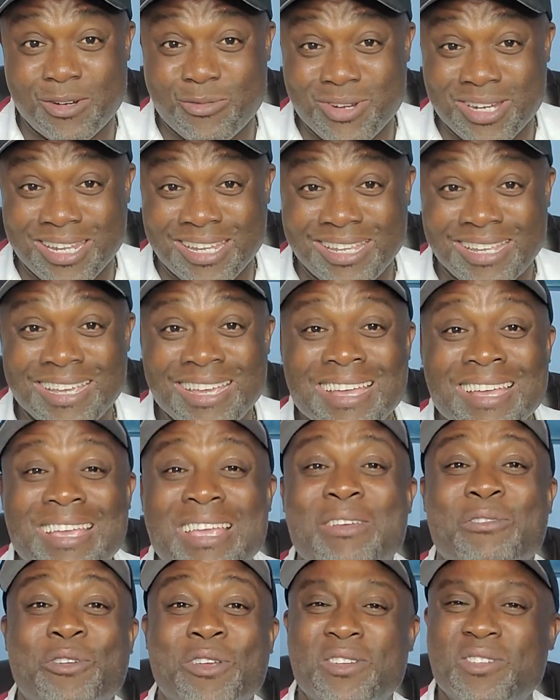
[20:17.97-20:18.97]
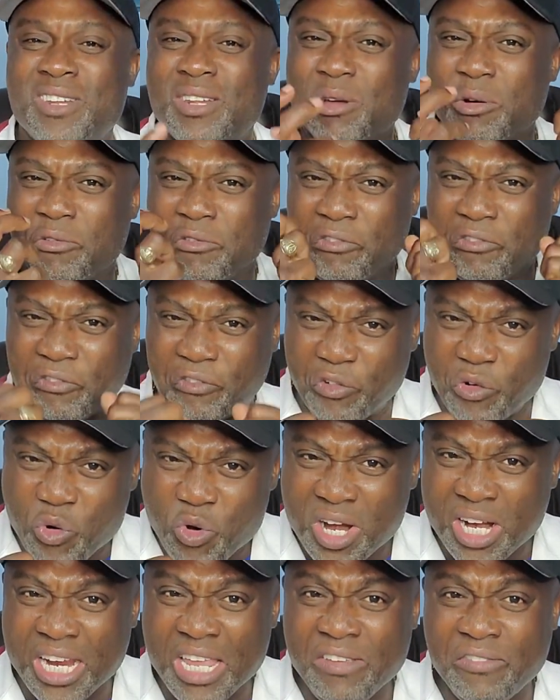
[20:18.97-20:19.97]
Renee if you need the full
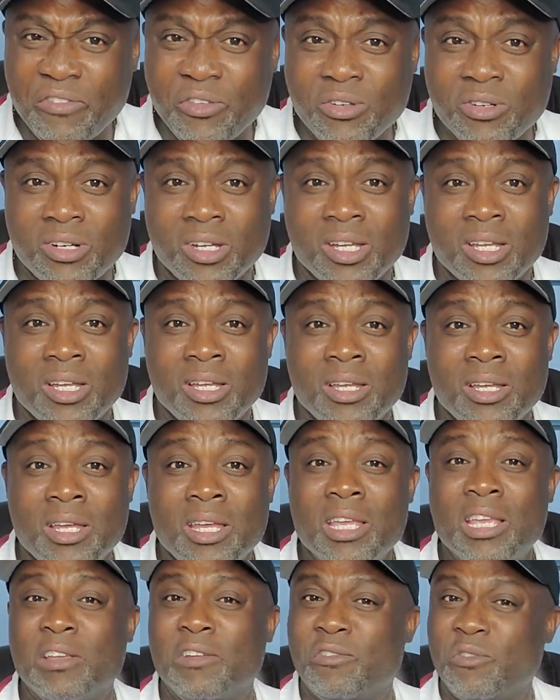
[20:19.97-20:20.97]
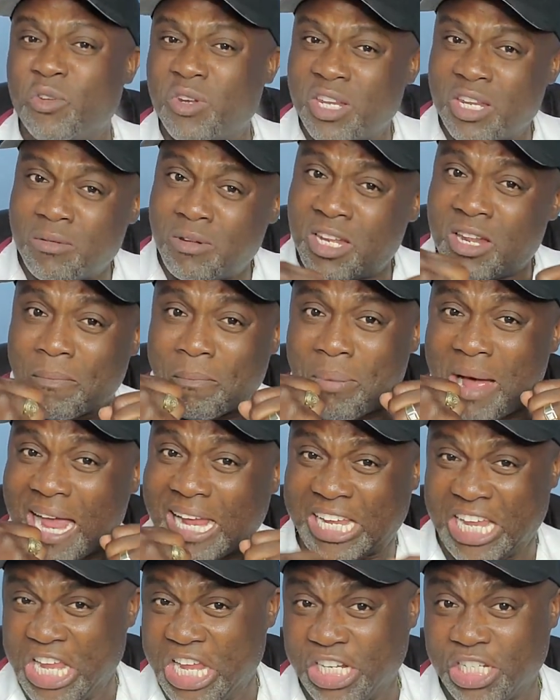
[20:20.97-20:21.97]
review, if you need the
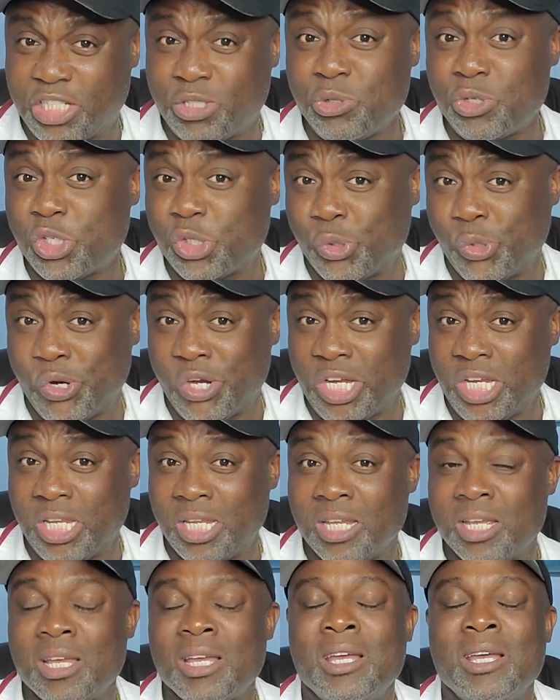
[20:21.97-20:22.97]
package to study,